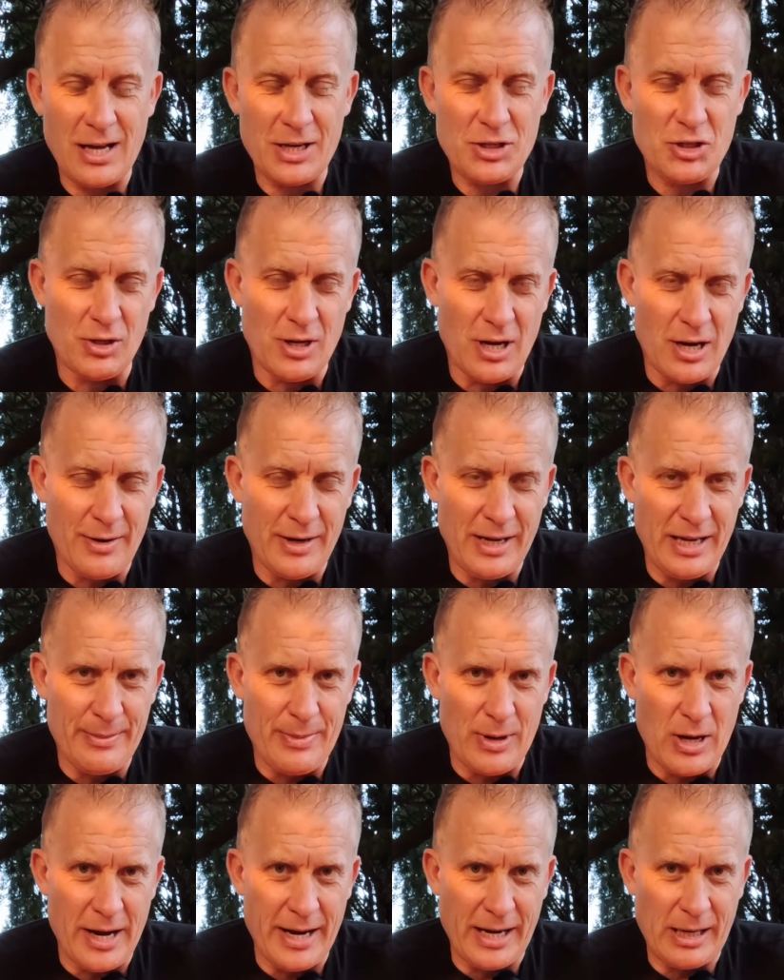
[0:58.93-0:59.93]
As you know, an
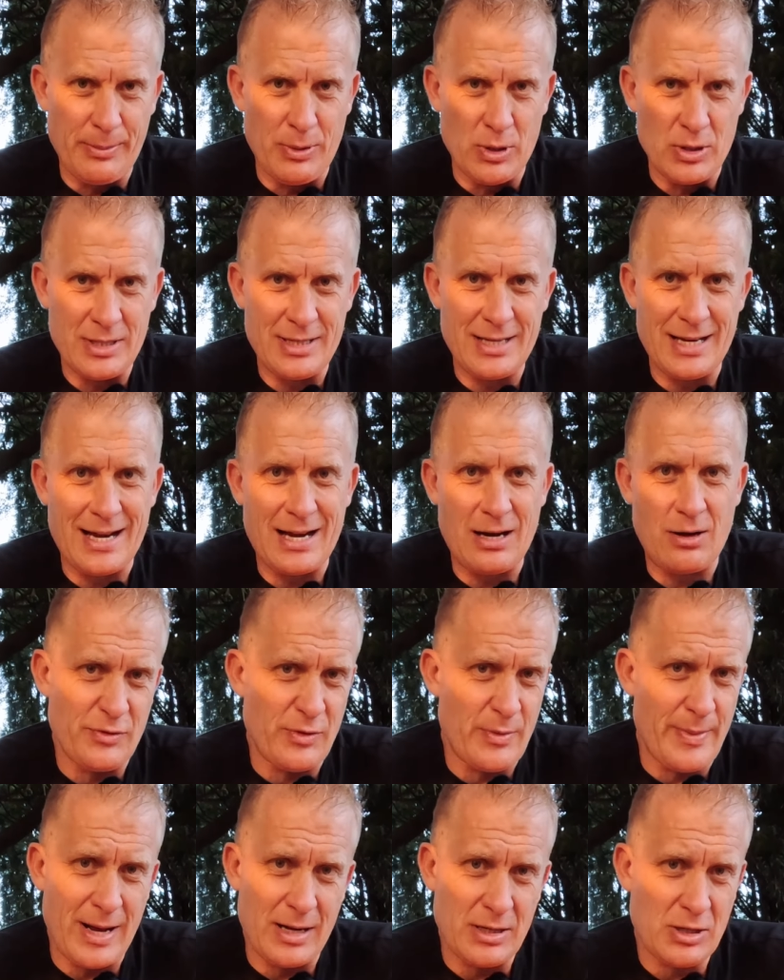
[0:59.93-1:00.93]
e-bike puts out
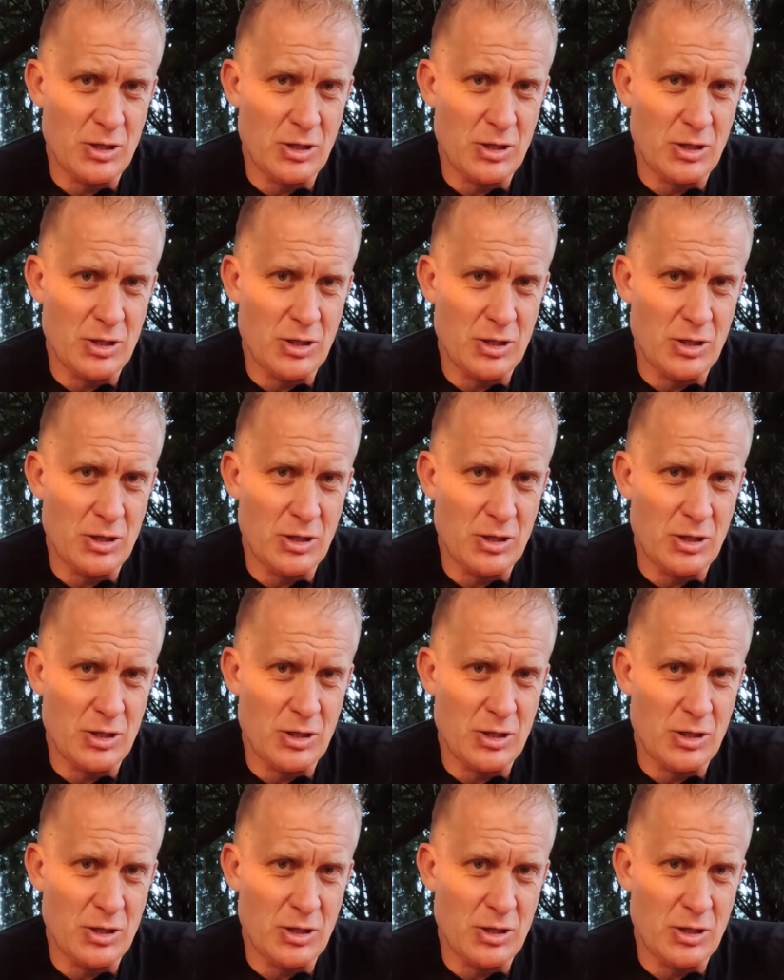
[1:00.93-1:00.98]
about